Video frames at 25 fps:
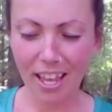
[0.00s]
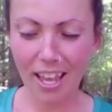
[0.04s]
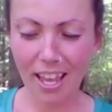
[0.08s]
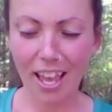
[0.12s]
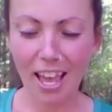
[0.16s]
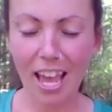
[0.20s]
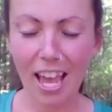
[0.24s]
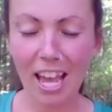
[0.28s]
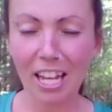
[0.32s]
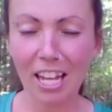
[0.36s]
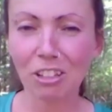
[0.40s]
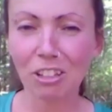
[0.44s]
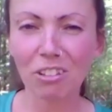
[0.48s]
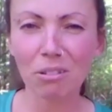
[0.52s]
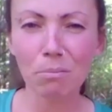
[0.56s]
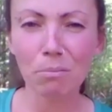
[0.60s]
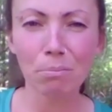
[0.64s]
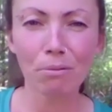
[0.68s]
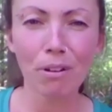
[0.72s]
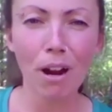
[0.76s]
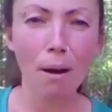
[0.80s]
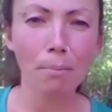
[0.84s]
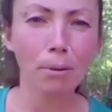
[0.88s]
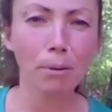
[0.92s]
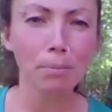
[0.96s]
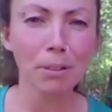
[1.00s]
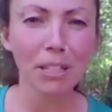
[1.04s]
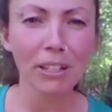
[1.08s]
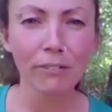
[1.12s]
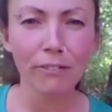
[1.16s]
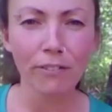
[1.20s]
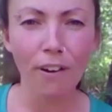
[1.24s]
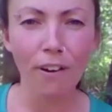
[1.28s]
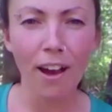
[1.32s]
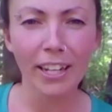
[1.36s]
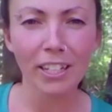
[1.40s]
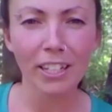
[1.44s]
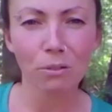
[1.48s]
And you can probably
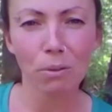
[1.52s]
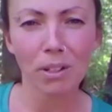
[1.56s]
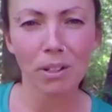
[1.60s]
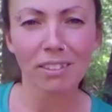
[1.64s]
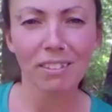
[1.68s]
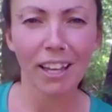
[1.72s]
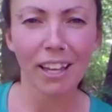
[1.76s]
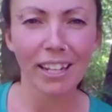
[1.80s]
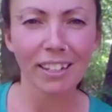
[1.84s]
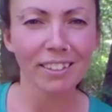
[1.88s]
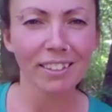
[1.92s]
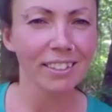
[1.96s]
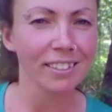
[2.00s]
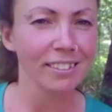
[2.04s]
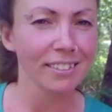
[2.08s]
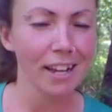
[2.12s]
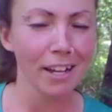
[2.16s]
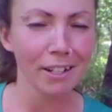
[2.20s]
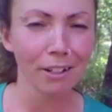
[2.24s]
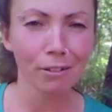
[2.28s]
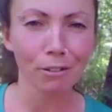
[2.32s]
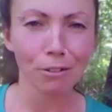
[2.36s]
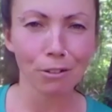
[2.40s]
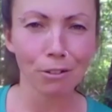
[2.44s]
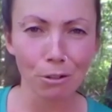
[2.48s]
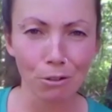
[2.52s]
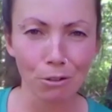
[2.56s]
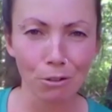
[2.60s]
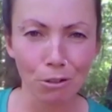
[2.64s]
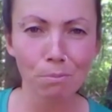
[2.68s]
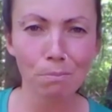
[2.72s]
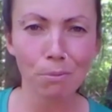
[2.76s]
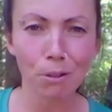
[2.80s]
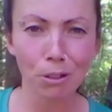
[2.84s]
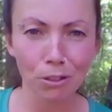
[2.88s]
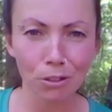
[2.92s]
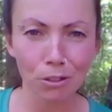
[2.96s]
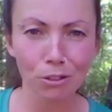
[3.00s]
find one like this at your local
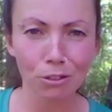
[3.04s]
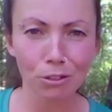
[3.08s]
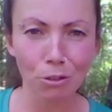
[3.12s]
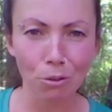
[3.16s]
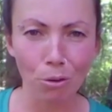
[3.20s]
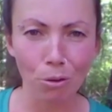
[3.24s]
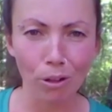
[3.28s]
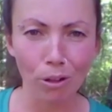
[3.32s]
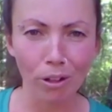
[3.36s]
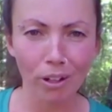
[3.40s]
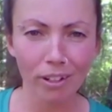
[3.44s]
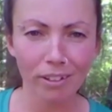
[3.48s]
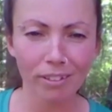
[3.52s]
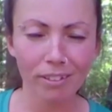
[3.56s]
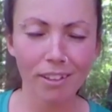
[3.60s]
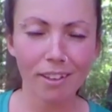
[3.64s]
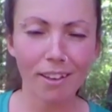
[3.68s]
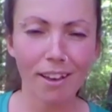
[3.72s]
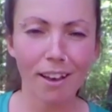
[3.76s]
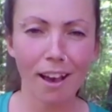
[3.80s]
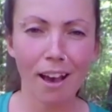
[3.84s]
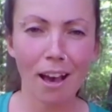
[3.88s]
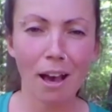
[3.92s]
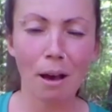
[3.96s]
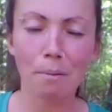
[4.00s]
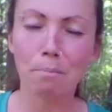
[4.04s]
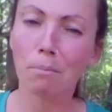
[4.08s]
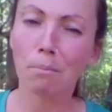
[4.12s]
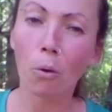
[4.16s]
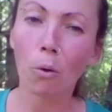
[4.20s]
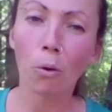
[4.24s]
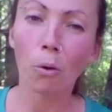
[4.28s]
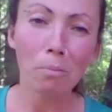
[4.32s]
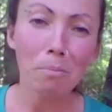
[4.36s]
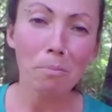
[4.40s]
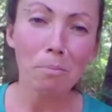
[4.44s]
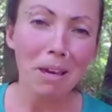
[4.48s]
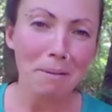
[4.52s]
bookstore, um,
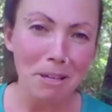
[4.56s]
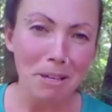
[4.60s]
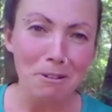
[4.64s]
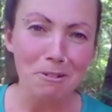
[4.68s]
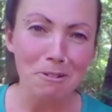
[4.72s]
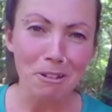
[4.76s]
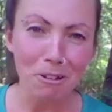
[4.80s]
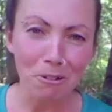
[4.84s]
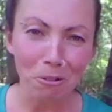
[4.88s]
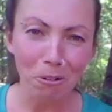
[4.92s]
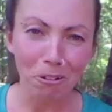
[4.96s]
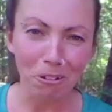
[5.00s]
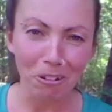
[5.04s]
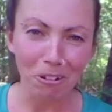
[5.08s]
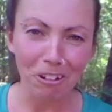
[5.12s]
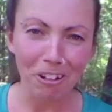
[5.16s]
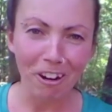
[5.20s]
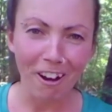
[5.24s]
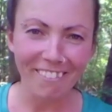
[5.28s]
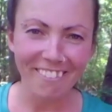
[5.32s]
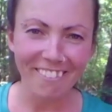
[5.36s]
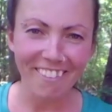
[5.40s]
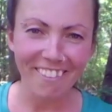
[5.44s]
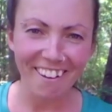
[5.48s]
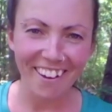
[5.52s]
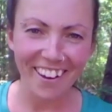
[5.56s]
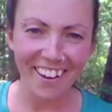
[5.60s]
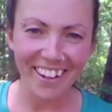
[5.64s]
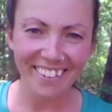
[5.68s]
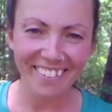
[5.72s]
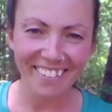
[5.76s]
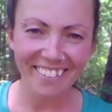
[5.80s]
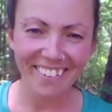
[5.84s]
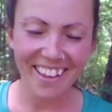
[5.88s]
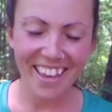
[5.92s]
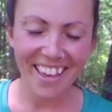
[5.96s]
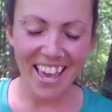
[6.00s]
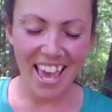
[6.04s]
or maybe you can order it online
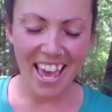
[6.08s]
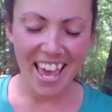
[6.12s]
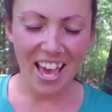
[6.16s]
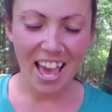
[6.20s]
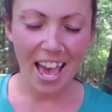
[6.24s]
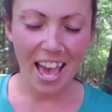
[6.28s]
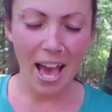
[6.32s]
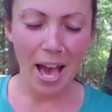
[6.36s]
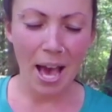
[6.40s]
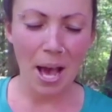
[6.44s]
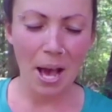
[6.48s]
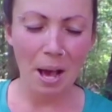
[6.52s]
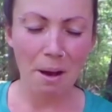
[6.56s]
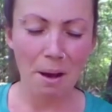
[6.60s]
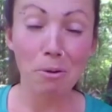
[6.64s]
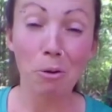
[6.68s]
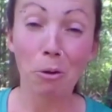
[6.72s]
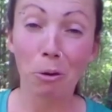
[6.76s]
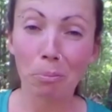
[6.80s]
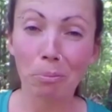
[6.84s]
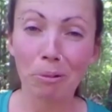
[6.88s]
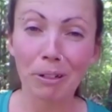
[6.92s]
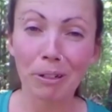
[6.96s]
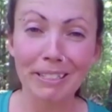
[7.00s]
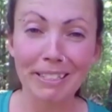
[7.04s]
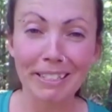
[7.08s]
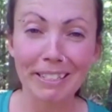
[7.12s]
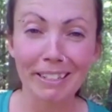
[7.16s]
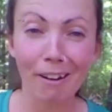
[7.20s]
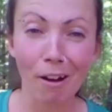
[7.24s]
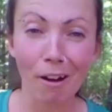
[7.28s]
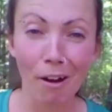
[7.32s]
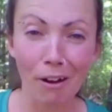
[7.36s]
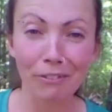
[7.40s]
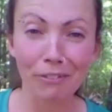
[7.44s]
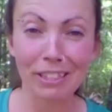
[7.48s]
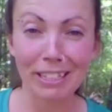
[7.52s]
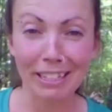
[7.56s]
um, or print it
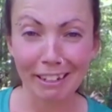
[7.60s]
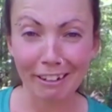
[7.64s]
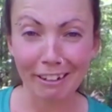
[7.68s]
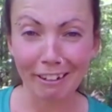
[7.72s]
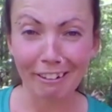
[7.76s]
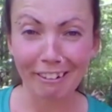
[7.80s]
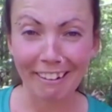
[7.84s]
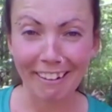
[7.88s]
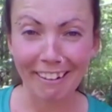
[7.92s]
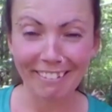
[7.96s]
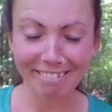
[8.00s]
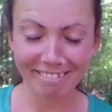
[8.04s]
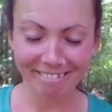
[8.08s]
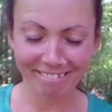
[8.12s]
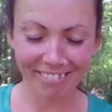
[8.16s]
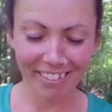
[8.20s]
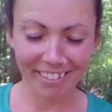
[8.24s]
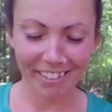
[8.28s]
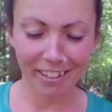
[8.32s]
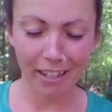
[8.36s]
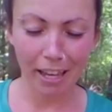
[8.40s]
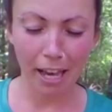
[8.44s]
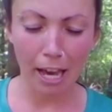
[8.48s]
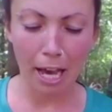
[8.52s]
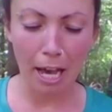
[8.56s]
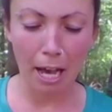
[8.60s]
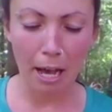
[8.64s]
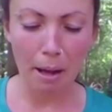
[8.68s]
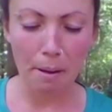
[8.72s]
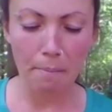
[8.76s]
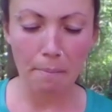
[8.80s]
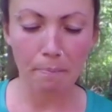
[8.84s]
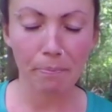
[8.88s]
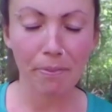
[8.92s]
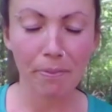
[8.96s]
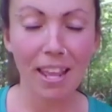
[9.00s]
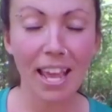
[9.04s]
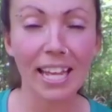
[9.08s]
off the internet. Um,
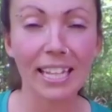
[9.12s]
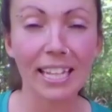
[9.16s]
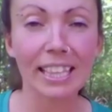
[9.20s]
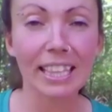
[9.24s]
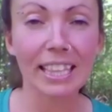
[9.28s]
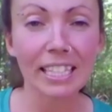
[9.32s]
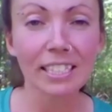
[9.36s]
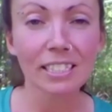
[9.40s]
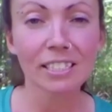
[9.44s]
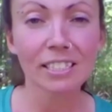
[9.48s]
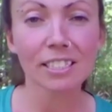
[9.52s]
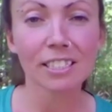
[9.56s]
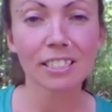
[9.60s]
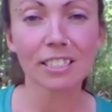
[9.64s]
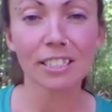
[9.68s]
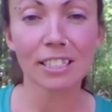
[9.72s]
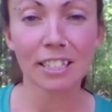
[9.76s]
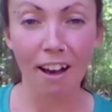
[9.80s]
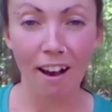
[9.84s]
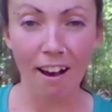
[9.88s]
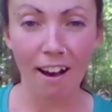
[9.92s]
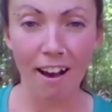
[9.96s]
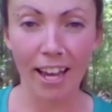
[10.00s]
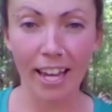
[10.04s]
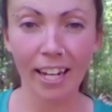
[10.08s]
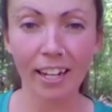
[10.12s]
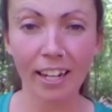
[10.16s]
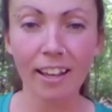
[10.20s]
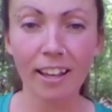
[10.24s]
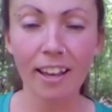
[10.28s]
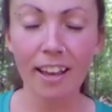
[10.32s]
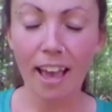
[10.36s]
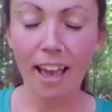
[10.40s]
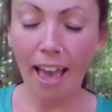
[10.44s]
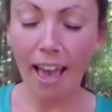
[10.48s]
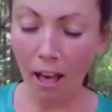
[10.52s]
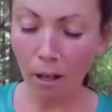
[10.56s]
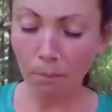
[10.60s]
and this guide
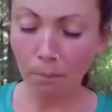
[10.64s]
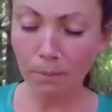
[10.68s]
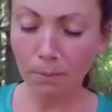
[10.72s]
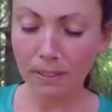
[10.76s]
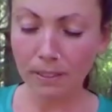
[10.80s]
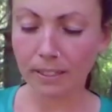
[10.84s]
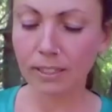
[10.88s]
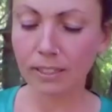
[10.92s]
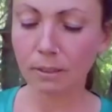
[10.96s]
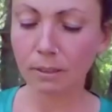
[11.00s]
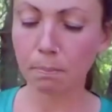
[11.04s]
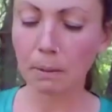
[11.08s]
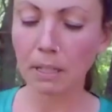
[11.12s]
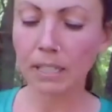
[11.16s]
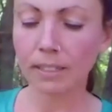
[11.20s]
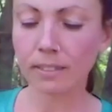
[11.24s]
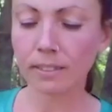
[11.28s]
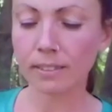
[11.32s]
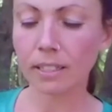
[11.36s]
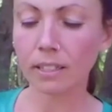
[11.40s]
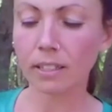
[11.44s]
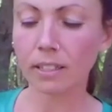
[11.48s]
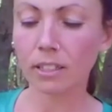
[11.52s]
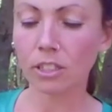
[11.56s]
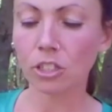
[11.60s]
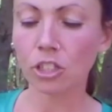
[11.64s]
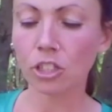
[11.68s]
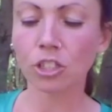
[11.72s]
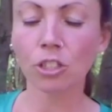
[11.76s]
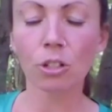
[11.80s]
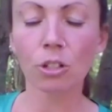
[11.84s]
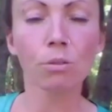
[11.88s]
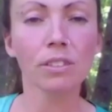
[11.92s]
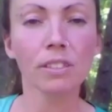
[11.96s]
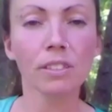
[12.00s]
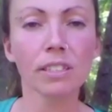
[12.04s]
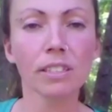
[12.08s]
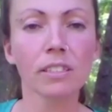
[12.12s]
helps us because it
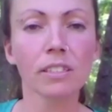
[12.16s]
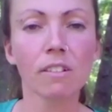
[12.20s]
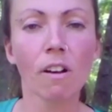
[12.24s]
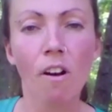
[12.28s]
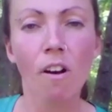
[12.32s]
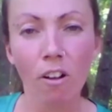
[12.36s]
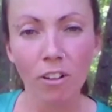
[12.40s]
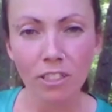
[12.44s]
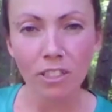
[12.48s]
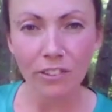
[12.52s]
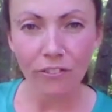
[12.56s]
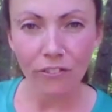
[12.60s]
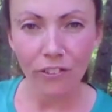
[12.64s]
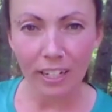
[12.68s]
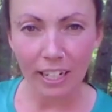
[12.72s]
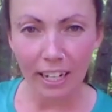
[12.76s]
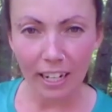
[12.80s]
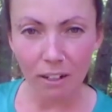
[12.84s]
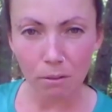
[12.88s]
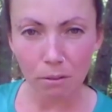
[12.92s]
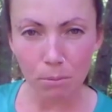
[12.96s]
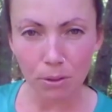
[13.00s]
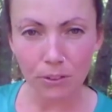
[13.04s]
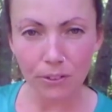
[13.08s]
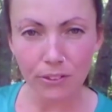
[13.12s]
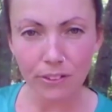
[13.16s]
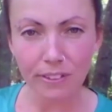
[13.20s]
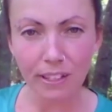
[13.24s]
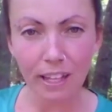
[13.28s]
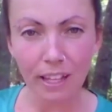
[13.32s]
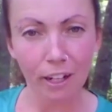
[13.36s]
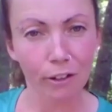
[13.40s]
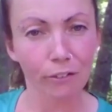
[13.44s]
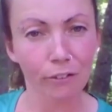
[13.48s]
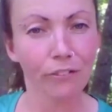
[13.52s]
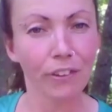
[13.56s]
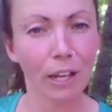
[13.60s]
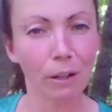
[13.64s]
shows us all different animals that
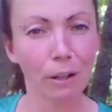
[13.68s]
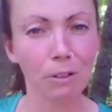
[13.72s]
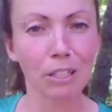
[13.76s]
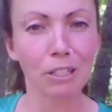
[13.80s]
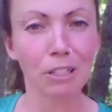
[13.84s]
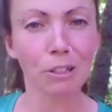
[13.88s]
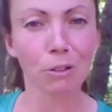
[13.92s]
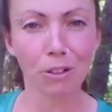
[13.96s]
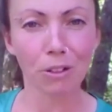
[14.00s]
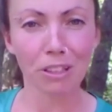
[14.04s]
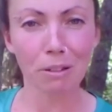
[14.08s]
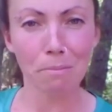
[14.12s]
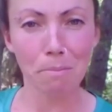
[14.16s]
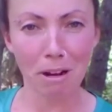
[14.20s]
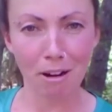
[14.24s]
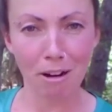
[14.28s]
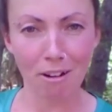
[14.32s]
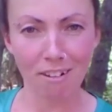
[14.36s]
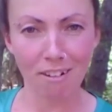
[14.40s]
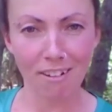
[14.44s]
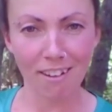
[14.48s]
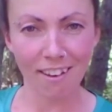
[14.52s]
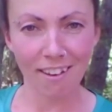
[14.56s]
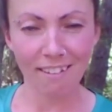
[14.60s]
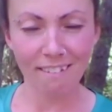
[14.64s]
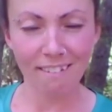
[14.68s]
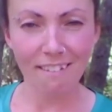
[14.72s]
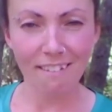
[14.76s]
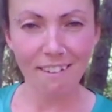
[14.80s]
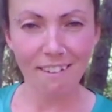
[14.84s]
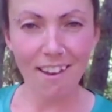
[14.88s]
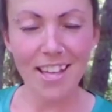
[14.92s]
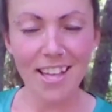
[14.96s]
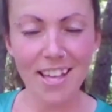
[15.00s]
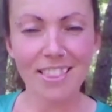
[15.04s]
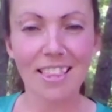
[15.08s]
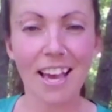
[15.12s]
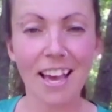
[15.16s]
are found in North America
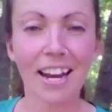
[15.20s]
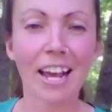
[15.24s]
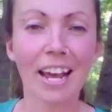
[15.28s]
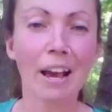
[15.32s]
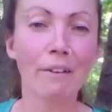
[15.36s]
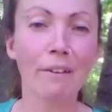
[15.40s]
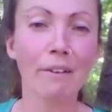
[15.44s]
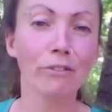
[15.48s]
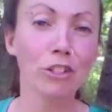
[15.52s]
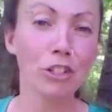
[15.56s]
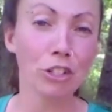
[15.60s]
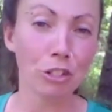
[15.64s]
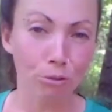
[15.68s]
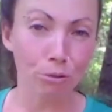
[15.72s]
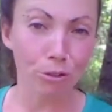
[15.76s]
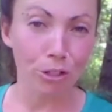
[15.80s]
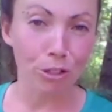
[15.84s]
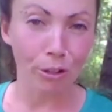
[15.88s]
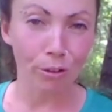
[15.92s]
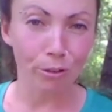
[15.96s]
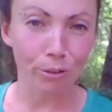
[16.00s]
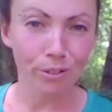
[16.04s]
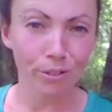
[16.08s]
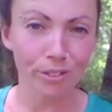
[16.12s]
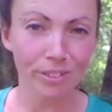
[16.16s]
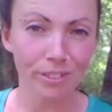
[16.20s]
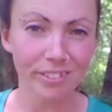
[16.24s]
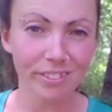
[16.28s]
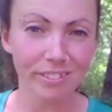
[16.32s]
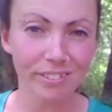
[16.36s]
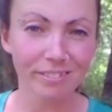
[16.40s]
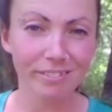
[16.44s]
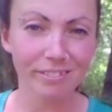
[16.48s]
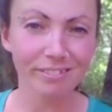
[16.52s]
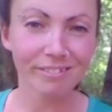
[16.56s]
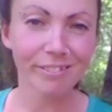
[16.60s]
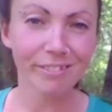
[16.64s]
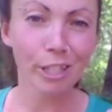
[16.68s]
that have two toes,
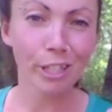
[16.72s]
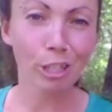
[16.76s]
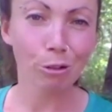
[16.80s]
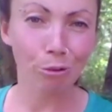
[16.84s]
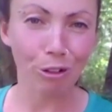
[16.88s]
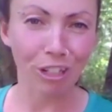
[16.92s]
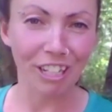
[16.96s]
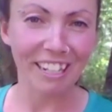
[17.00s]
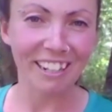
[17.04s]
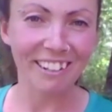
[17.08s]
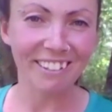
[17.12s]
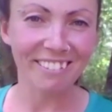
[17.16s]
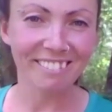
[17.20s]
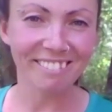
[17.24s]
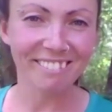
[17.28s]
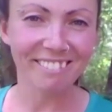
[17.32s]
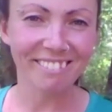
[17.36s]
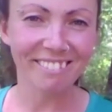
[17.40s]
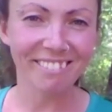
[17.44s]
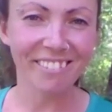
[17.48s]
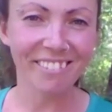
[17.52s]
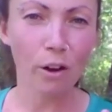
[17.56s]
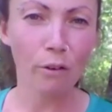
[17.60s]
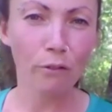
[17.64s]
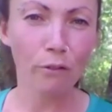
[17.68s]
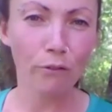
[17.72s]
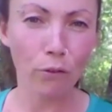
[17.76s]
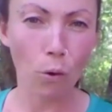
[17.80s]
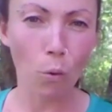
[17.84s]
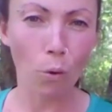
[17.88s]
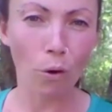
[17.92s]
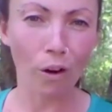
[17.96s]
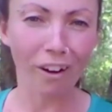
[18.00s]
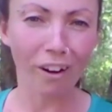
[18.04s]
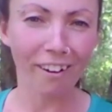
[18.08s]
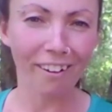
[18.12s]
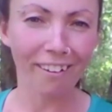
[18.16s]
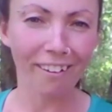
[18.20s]
three,
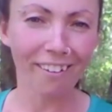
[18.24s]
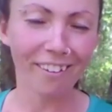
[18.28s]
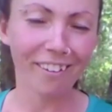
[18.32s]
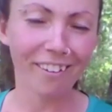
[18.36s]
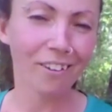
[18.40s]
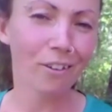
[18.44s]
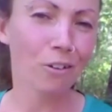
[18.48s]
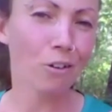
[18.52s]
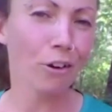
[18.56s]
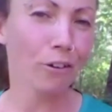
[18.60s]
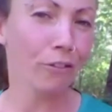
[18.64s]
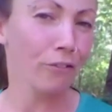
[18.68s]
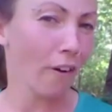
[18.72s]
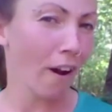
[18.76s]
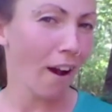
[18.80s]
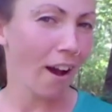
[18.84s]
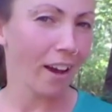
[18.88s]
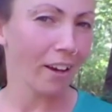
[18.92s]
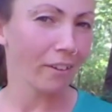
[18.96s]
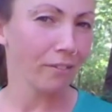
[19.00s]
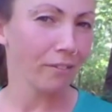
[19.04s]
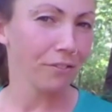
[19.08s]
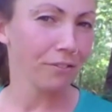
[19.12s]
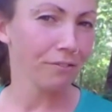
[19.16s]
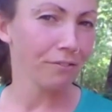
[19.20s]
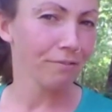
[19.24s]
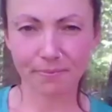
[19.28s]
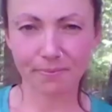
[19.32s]
four, or five.